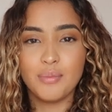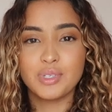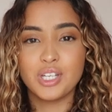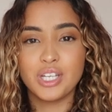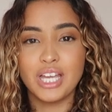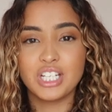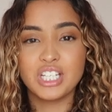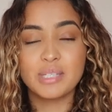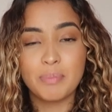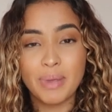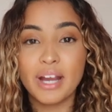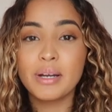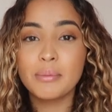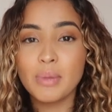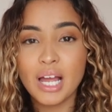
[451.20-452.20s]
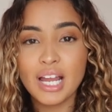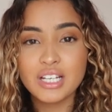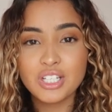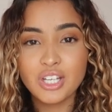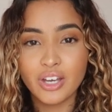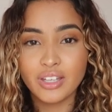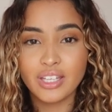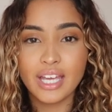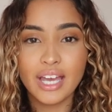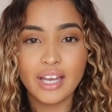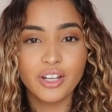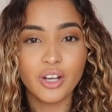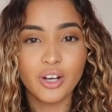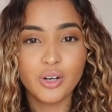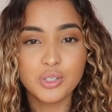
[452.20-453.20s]
So yeah, just bear in mind, curly
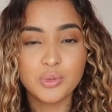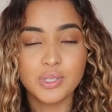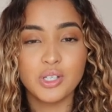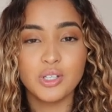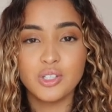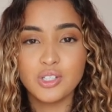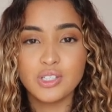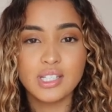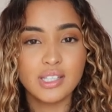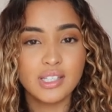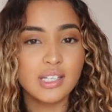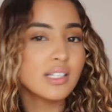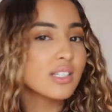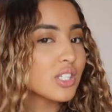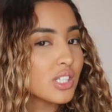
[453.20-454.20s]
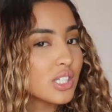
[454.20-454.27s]
hair girls, when you're using this,